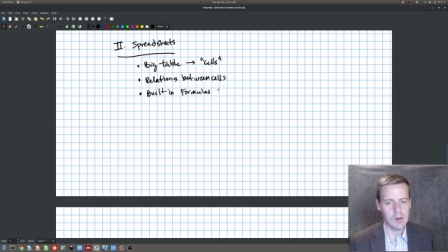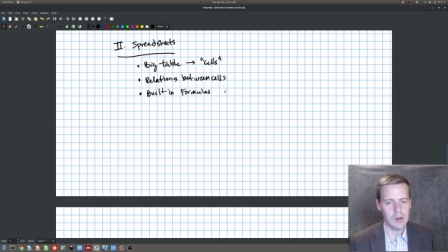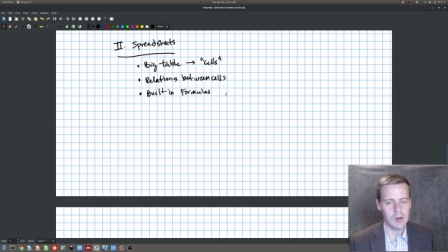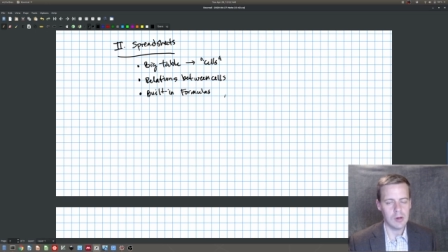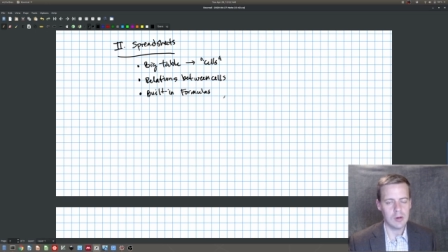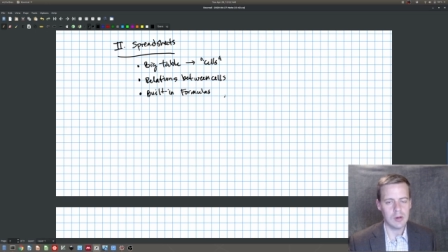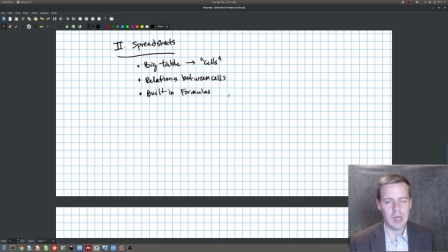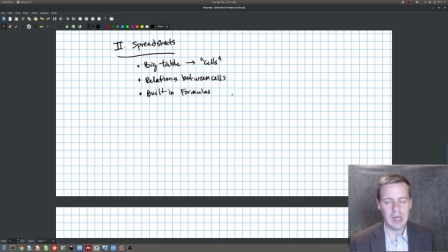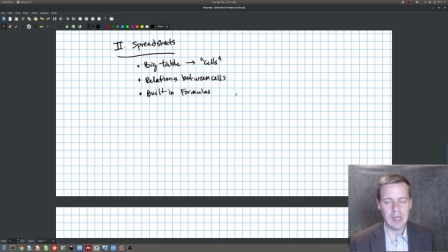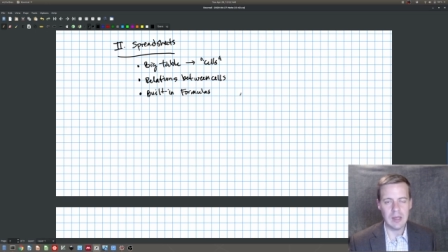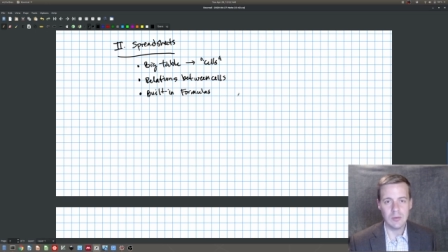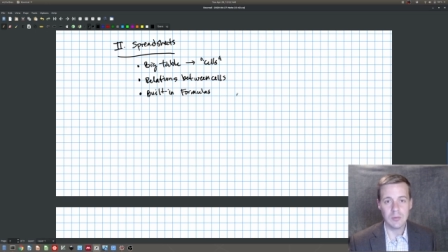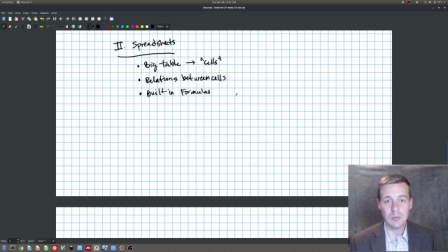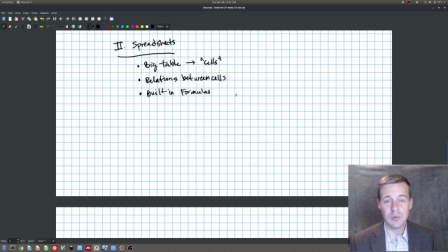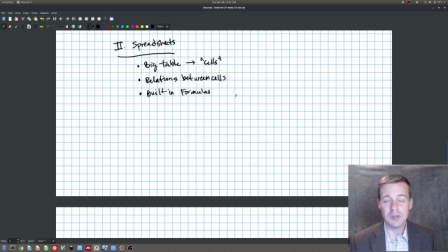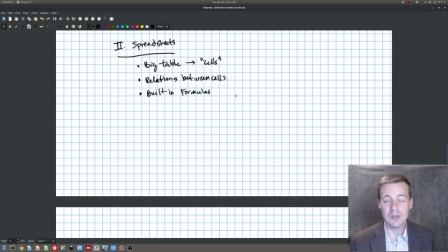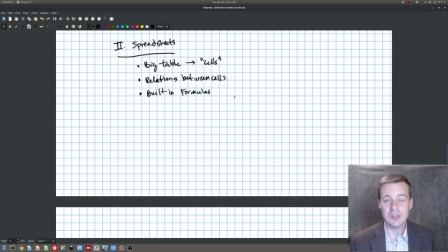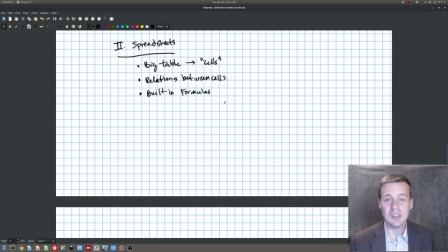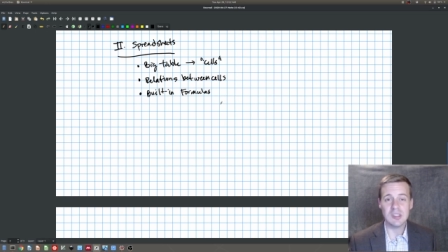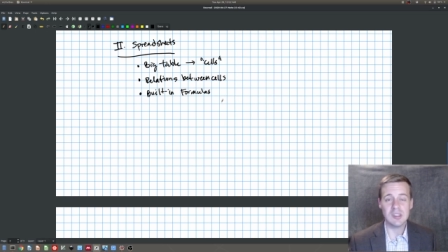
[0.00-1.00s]
Okay, we'll
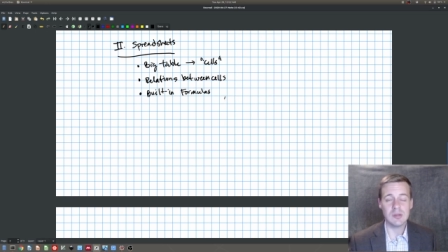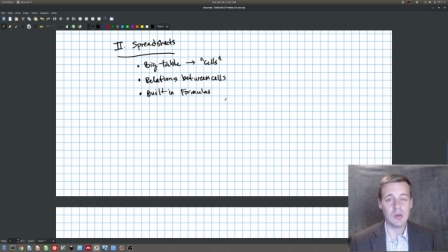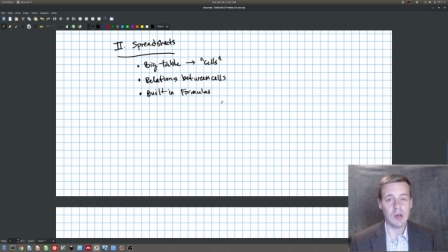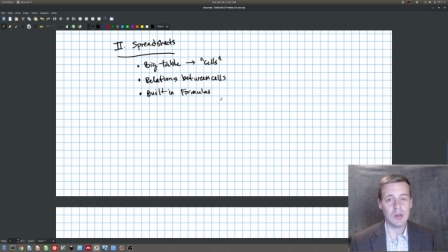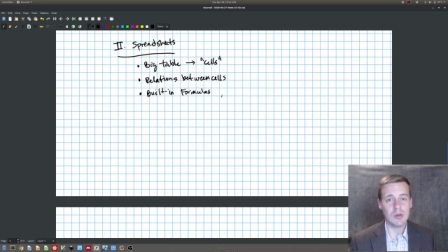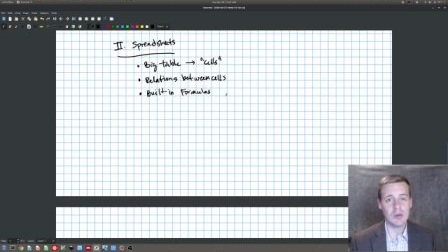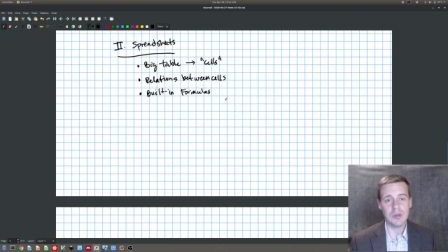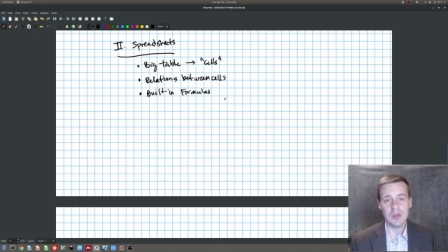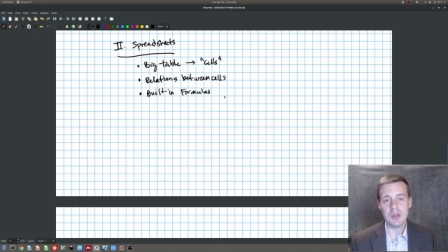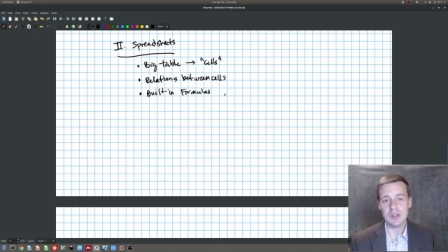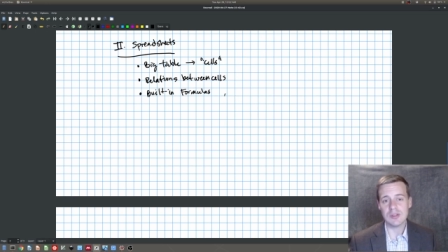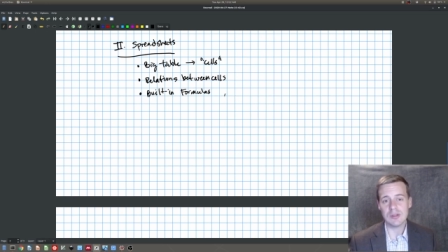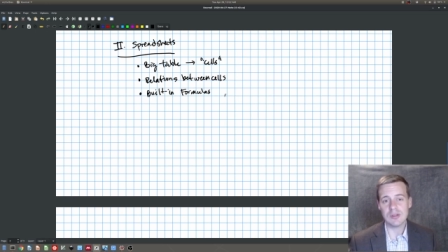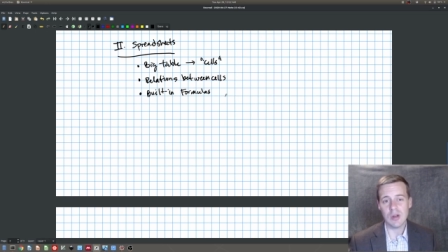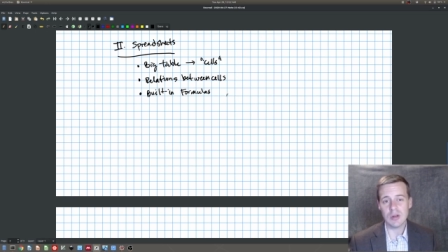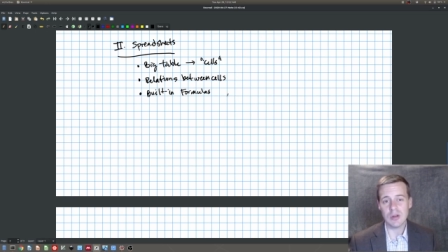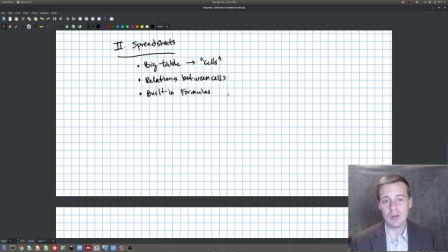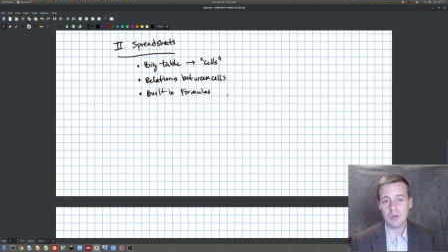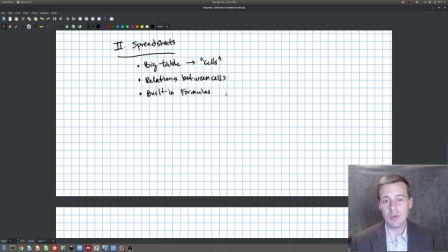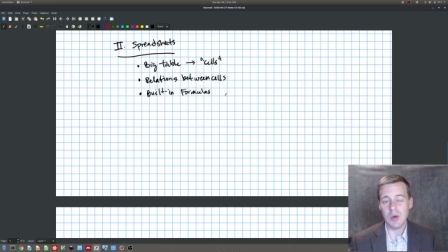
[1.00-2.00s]
see some other things
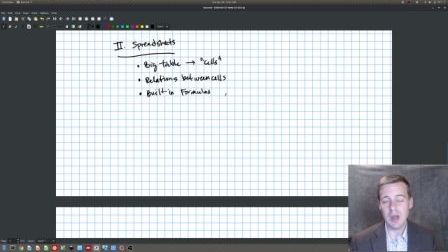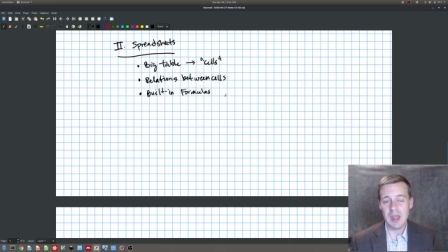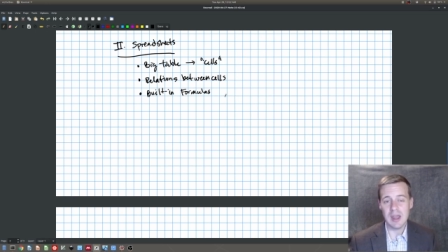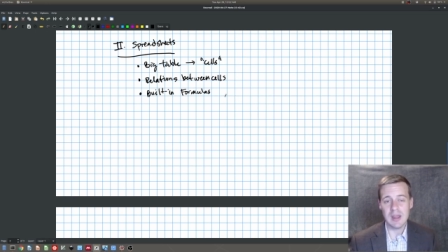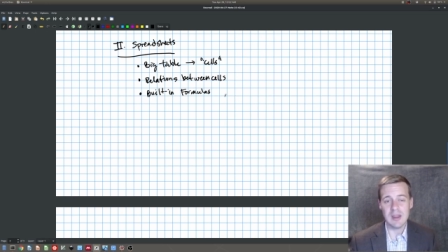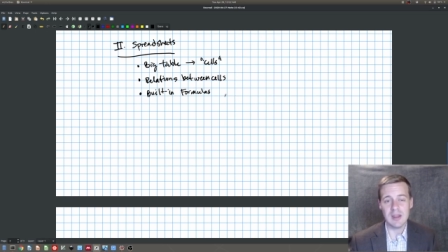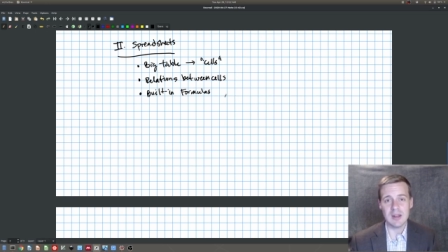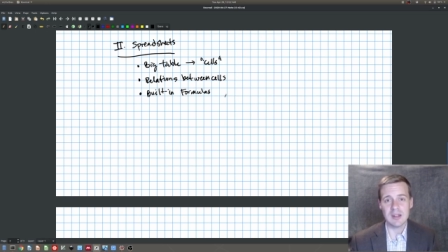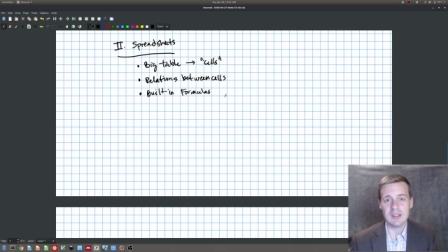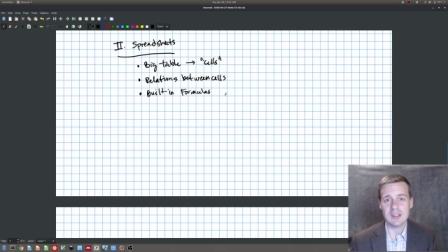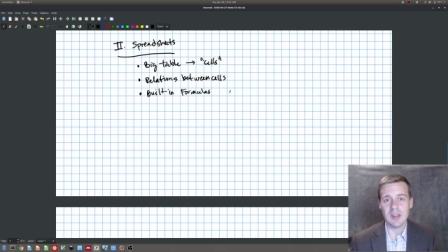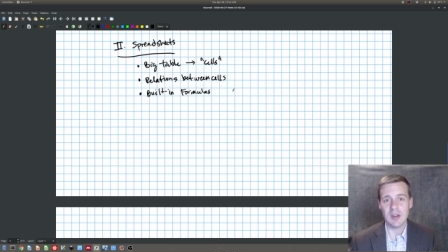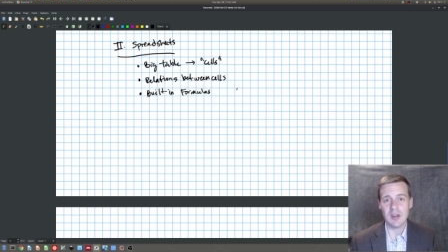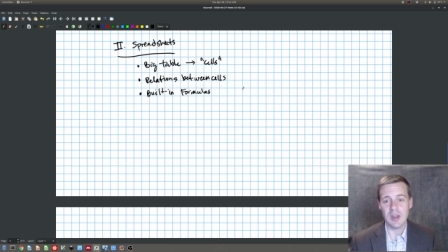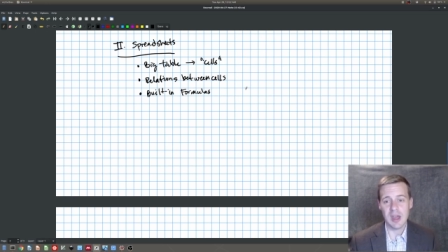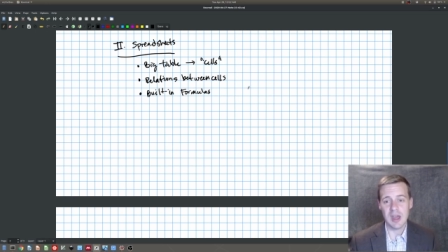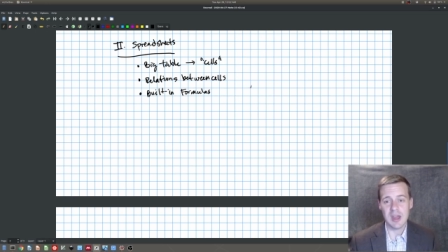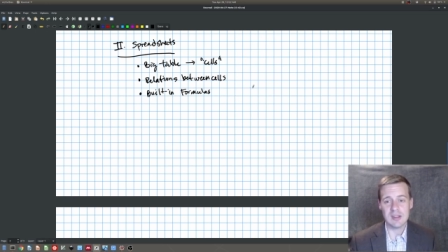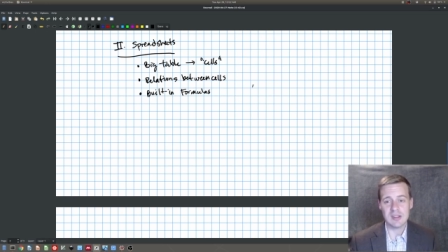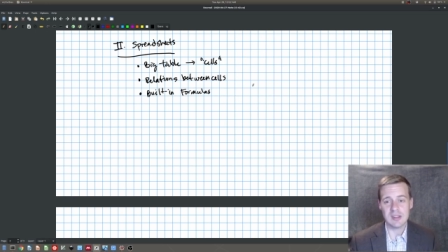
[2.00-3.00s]
along the way that Excel has.